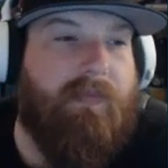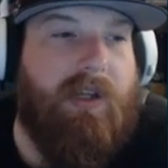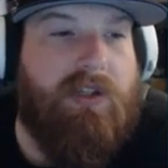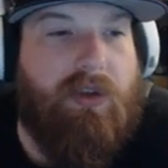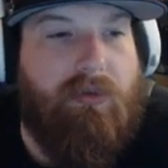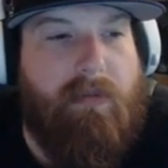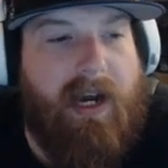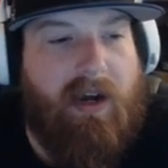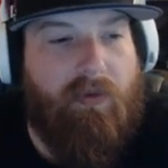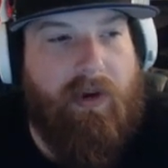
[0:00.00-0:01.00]
It's a 3
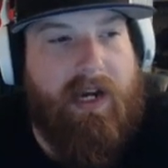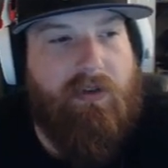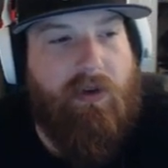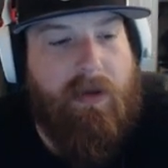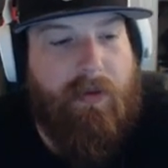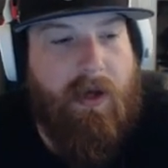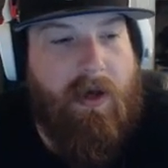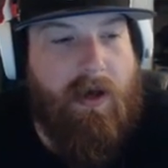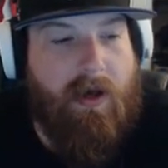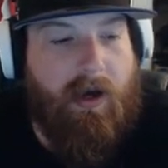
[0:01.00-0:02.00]
mana red creep.
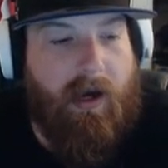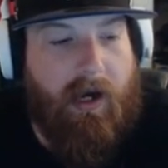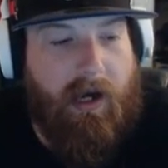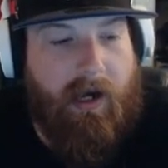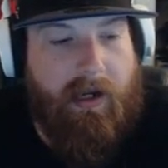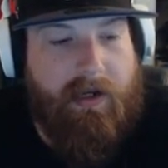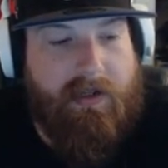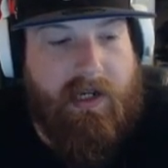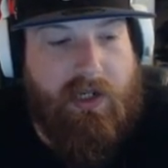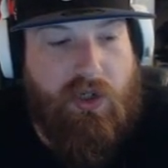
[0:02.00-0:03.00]
It
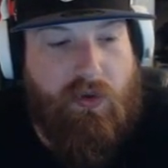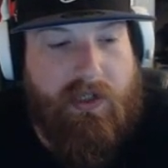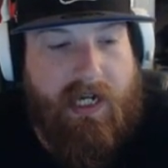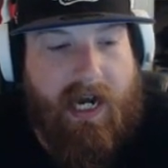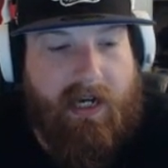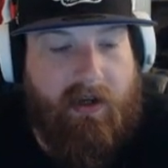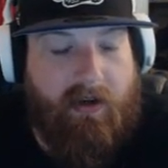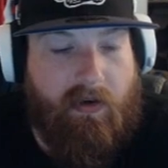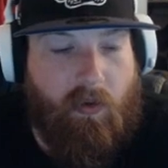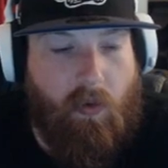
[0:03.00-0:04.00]
is a 2 attack,
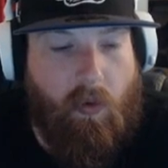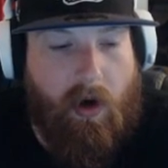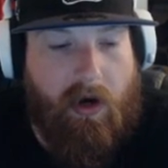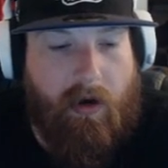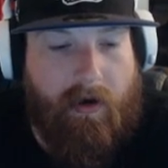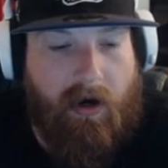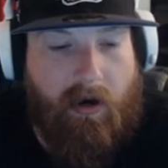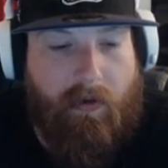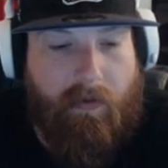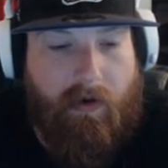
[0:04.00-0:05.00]
1 armor,
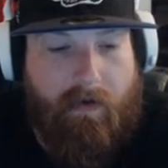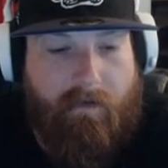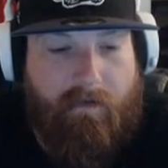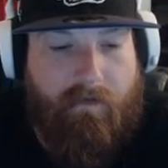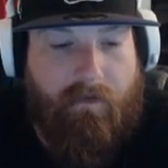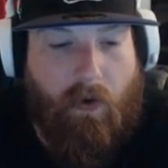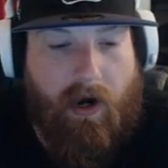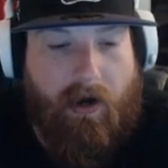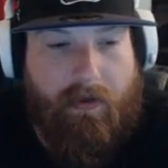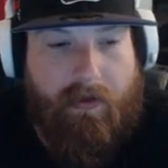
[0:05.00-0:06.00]
4
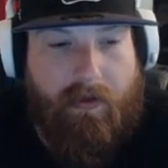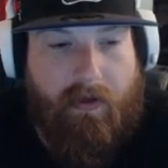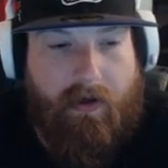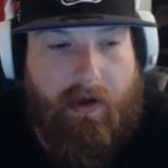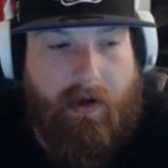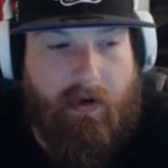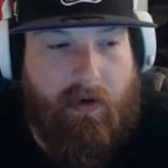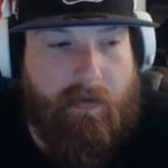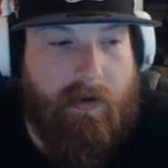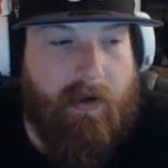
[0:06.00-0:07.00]
health
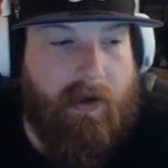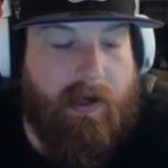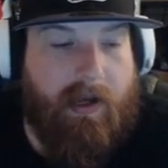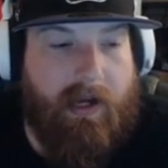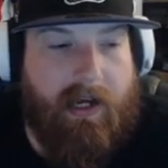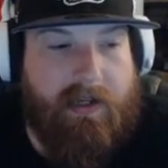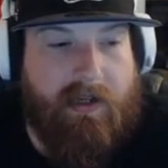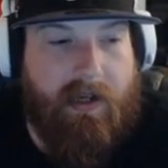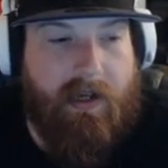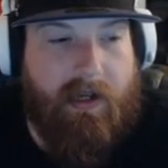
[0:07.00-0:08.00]
creep. It has
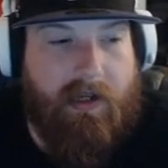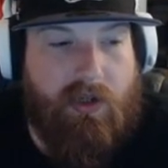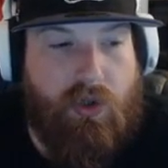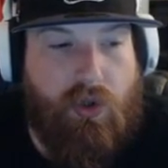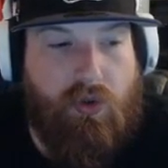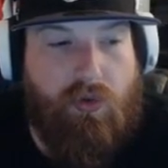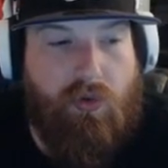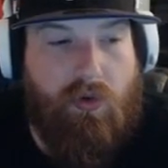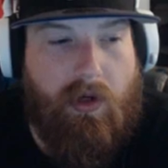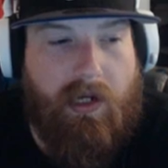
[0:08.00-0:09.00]

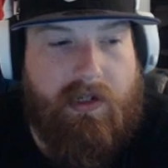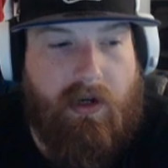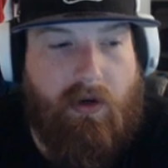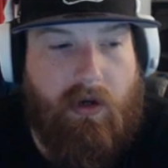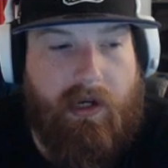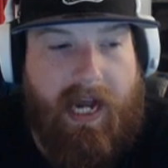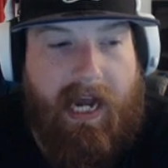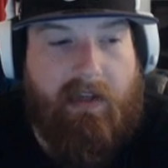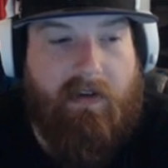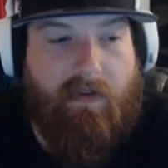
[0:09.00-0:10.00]
an
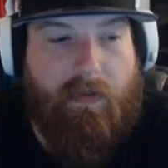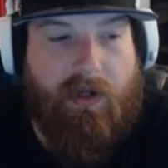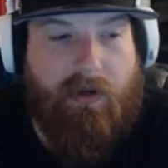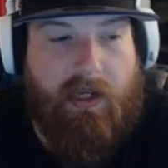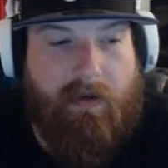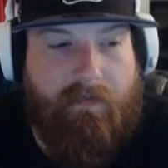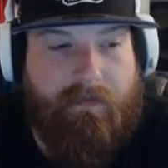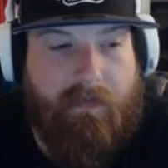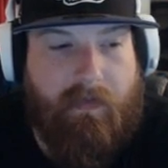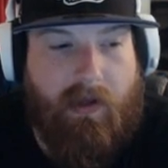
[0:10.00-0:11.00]
active ability
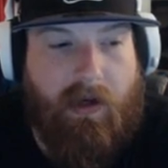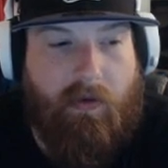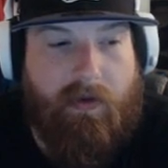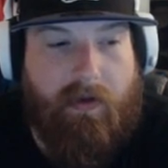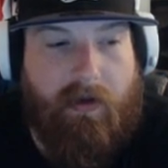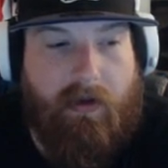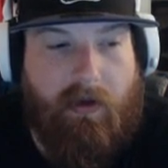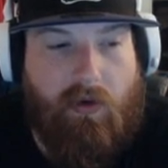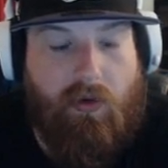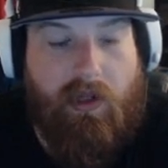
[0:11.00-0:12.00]
with
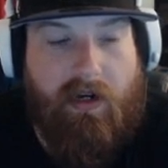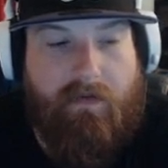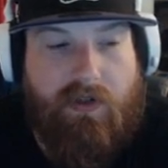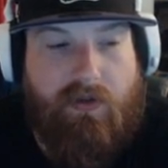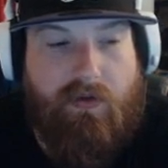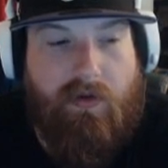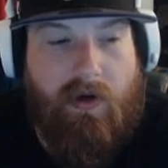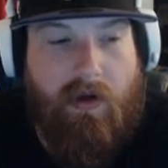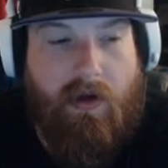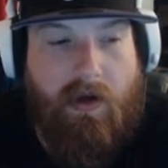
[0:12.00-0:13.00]
a cooldown of 2
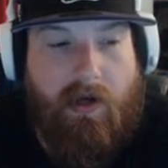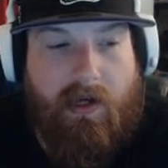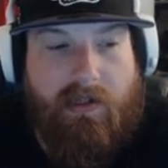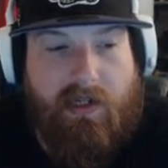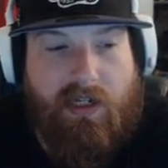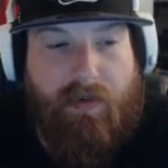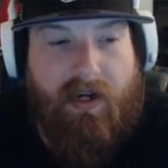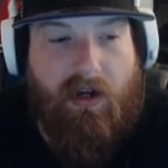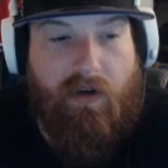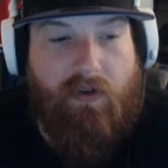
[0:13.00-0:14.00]
It says
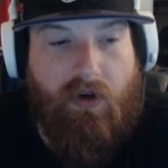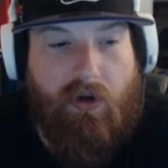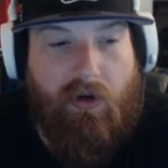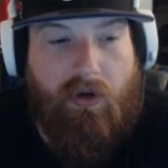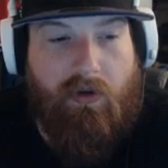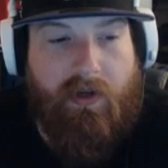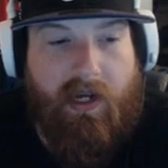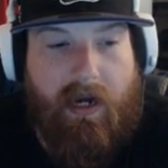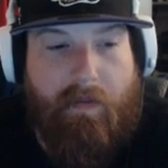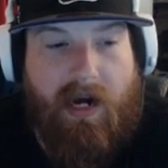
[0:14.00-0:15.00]
spend all of your gold
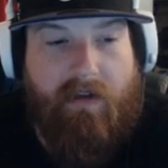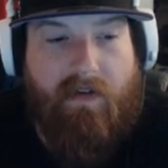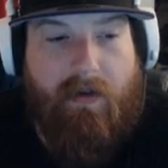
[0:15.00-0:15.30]
and modify